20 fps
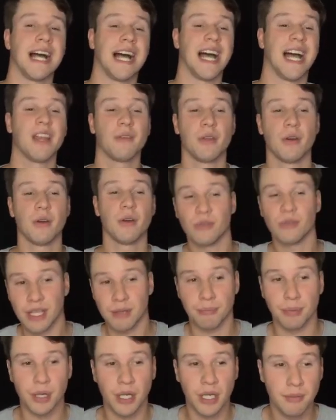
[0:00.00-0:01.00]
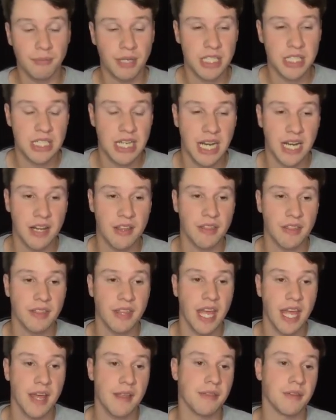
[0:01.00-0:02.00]
I don't know if we can put them much higher than
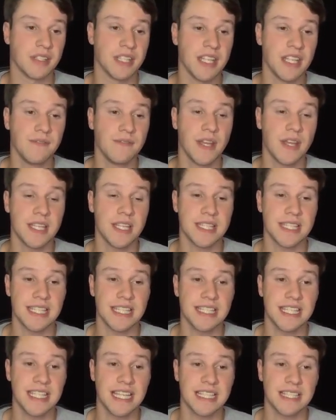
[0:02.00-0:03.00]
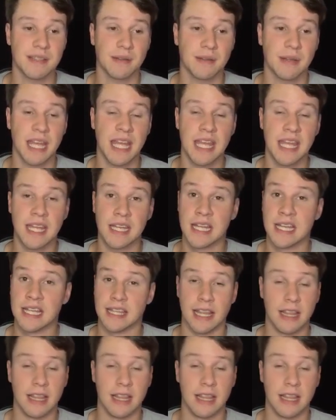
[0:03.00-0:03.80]
that. Their defense did take a hit.